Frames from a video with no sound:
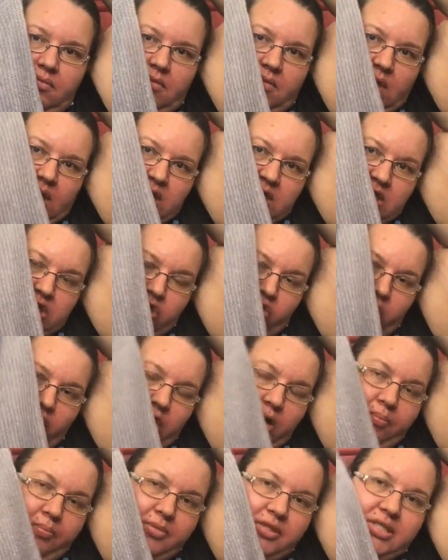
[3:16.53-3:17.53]
It's a
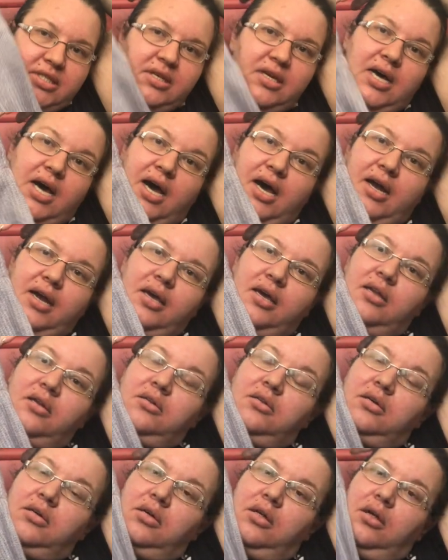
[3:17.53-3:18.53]
cropped cardigan,
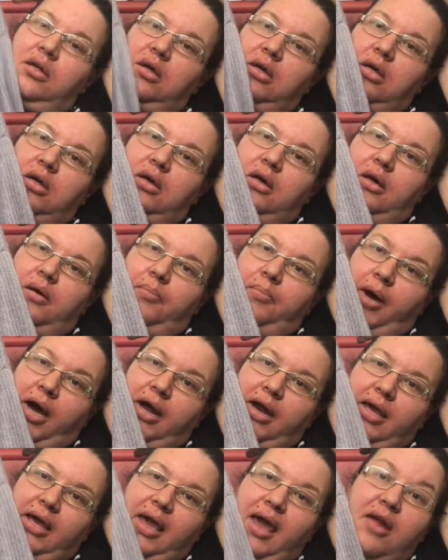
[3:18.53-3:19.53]

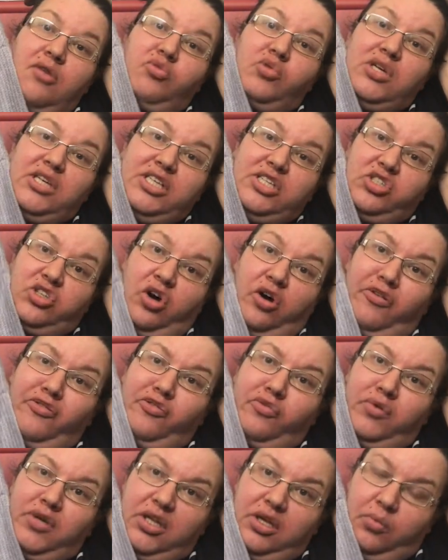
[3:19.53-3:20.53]
but again, really soft,
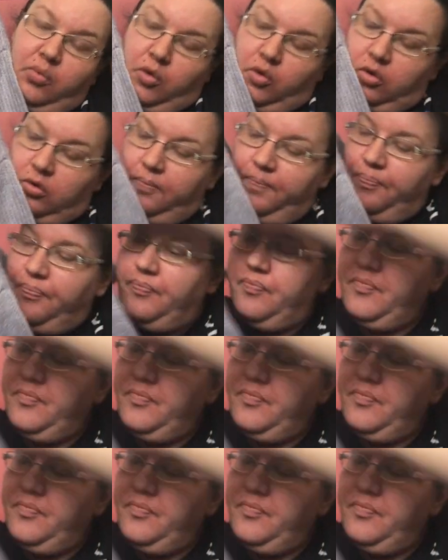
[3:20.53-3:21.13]
really warm,